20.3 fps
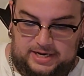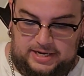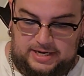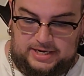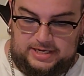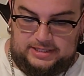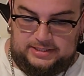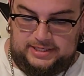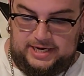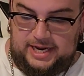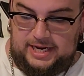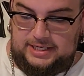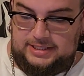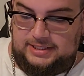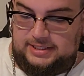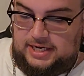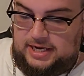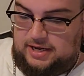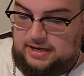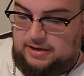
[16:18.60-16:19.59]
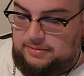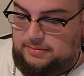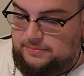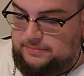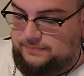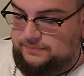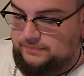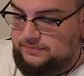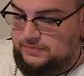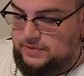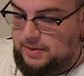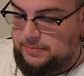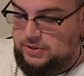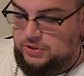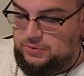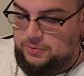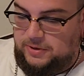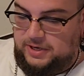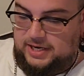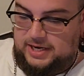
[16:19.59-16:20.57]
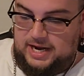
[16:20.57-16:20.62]
is ASM number
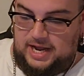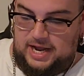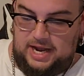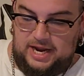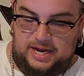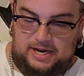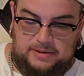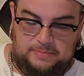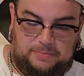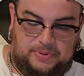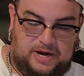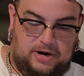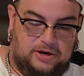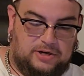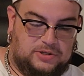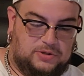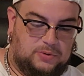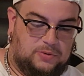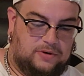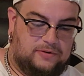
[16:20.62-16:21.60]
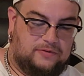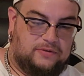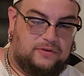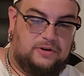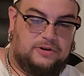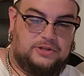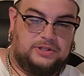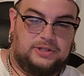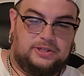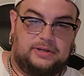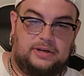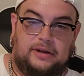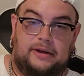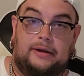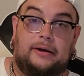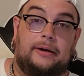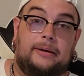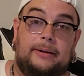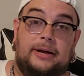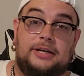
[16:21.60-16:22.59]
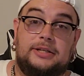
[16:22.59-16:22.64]
29 Parator Virgin.
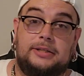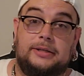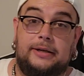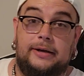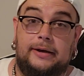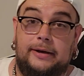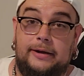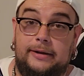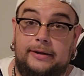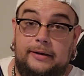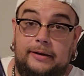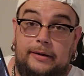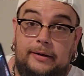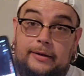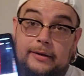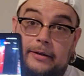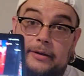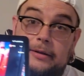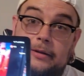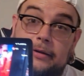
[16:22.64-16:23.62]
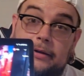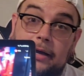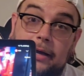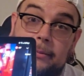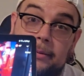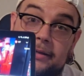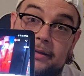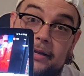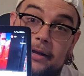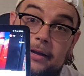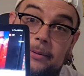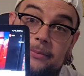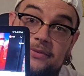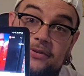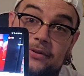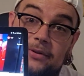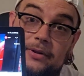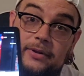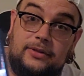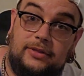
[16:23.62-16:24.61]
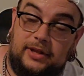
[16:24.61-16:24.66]
I'm actually on the Comic
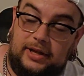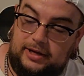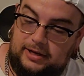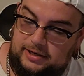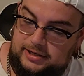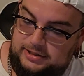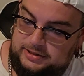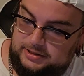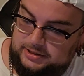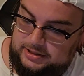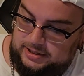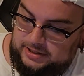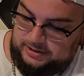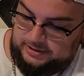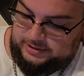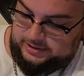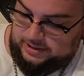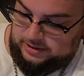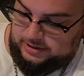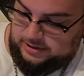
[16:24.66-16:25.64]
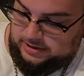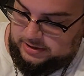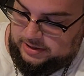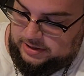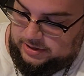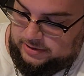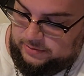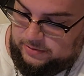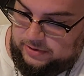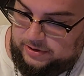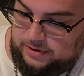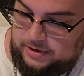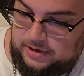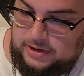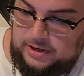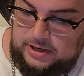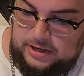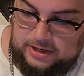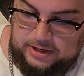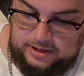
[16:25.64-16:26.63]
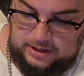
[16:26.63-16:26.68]
Tom's thing, and he's selling another one.
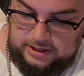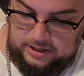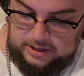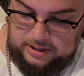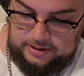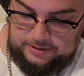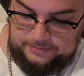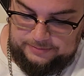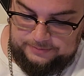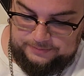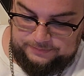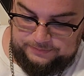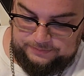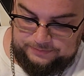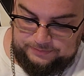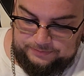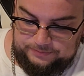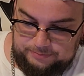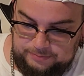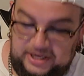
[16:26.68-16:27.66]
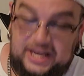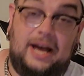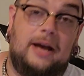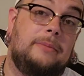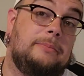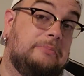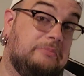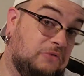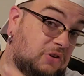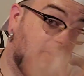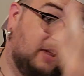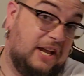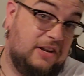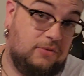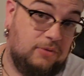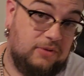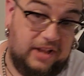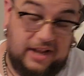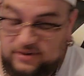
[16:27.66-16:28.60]
But yeah, so that's what